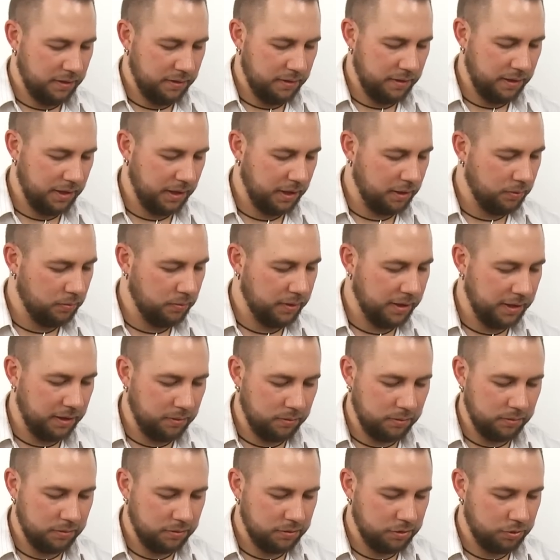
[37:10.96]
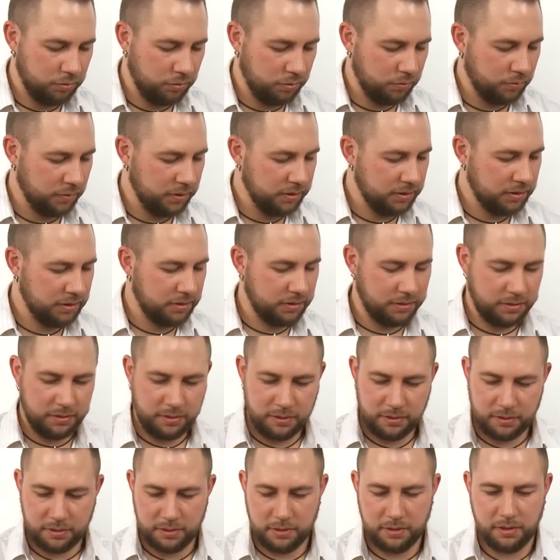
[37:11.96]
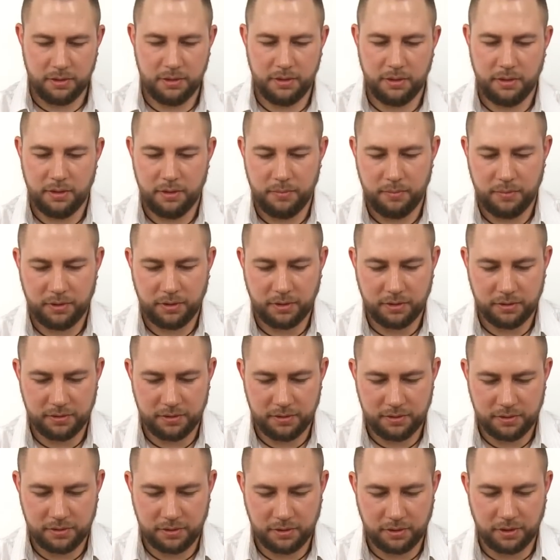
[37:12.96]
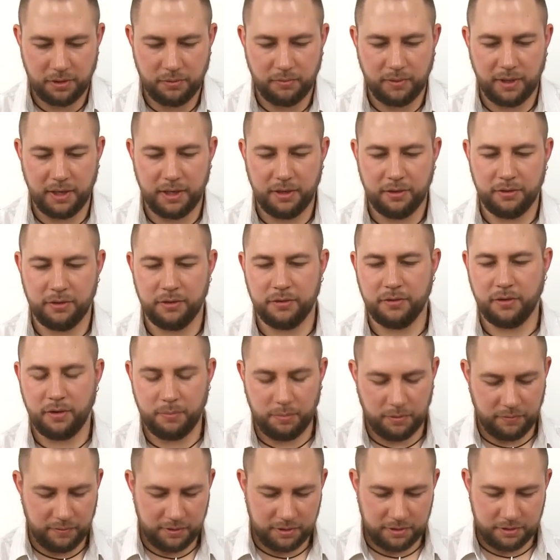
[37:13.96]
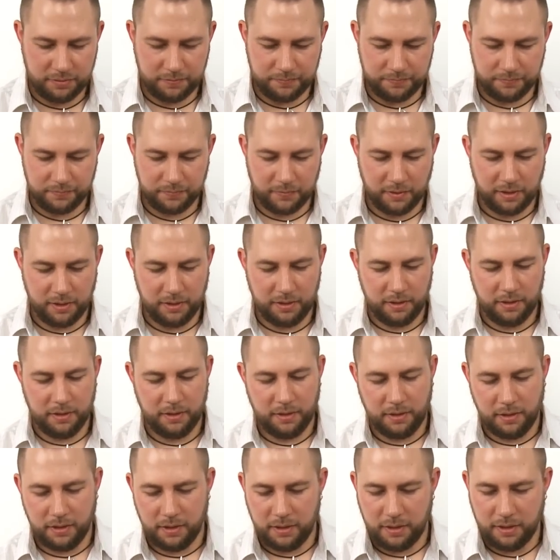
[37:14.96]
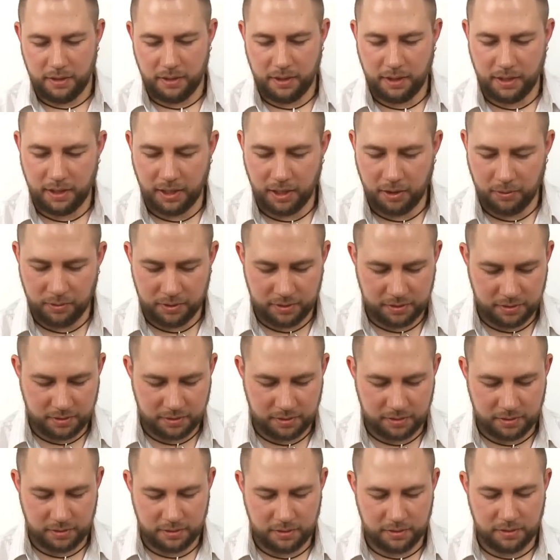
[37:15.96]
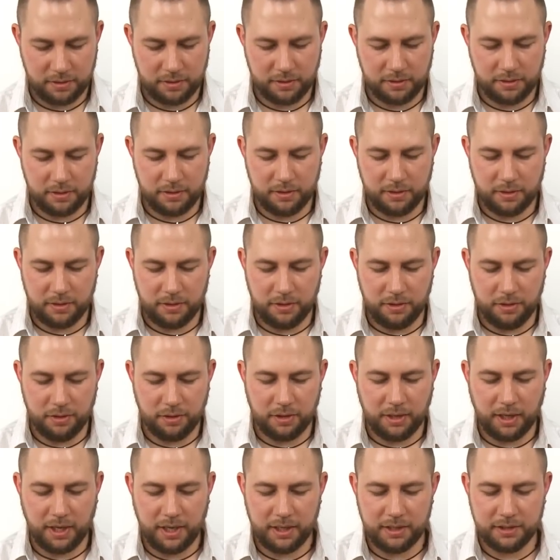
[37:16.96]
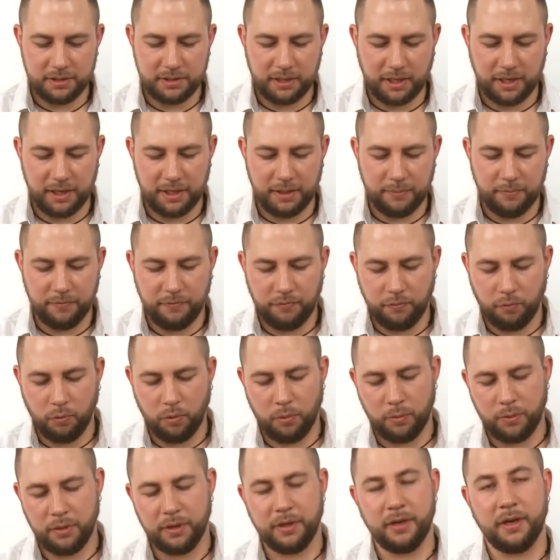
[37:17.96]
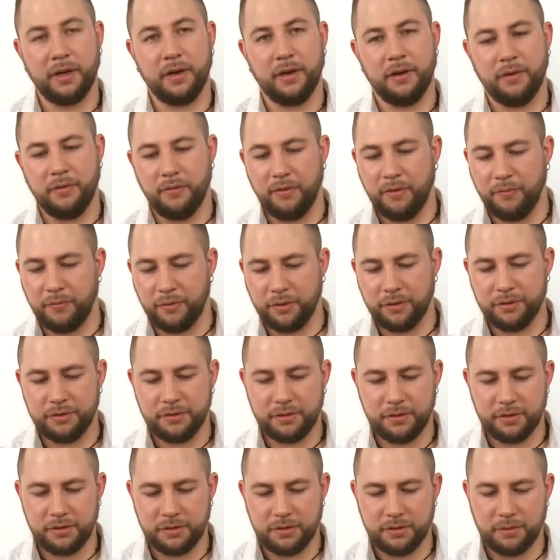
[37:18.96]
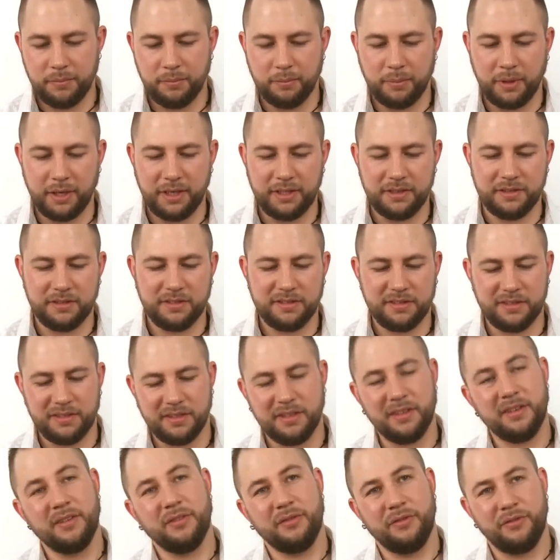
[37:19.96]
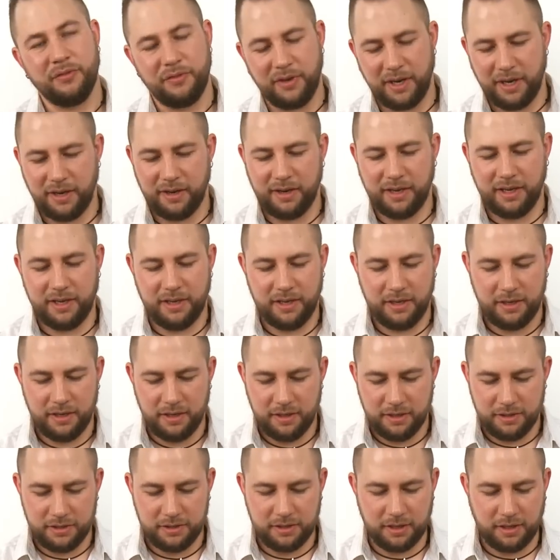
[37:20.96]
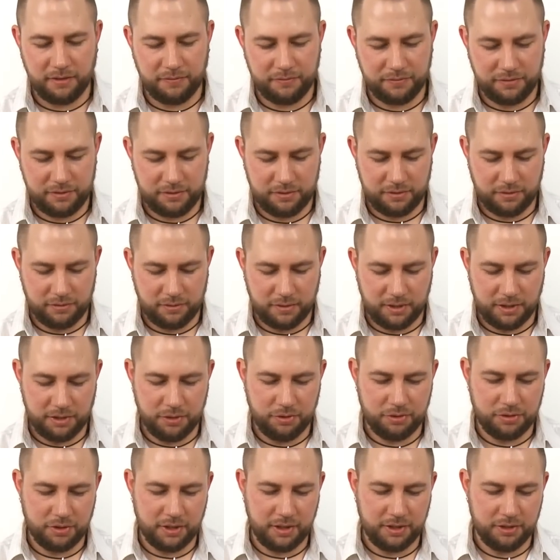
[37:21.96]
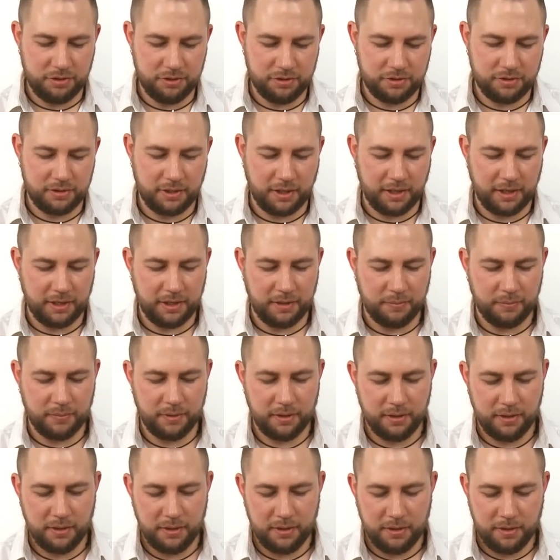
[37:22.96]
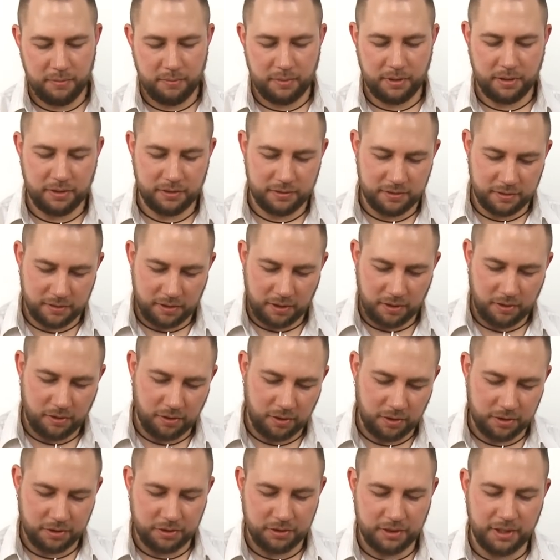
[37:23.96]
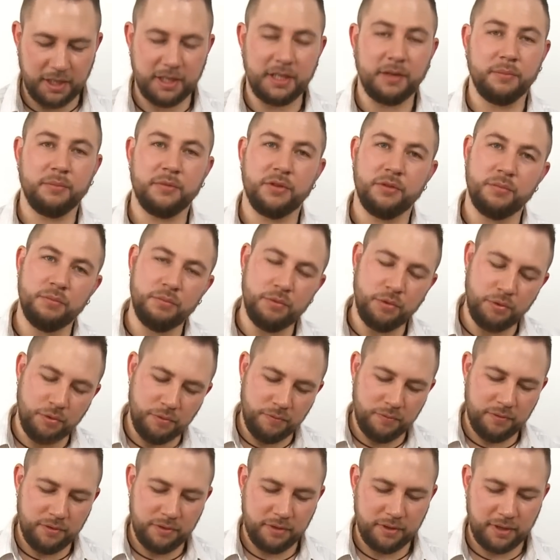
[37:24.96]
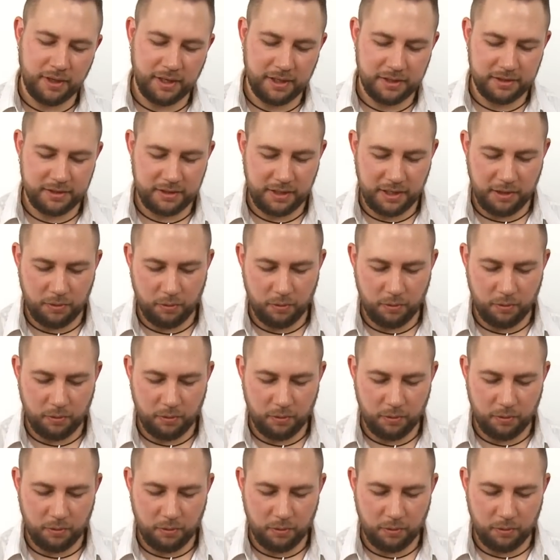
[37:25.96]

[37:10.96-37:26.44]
Take away all the short ones, because this is going to ride on the top of it. And now it's, you can tie them forward and reverse it, but it's fairly tough, so I usually just tie them, because it's hard to get them to move nicely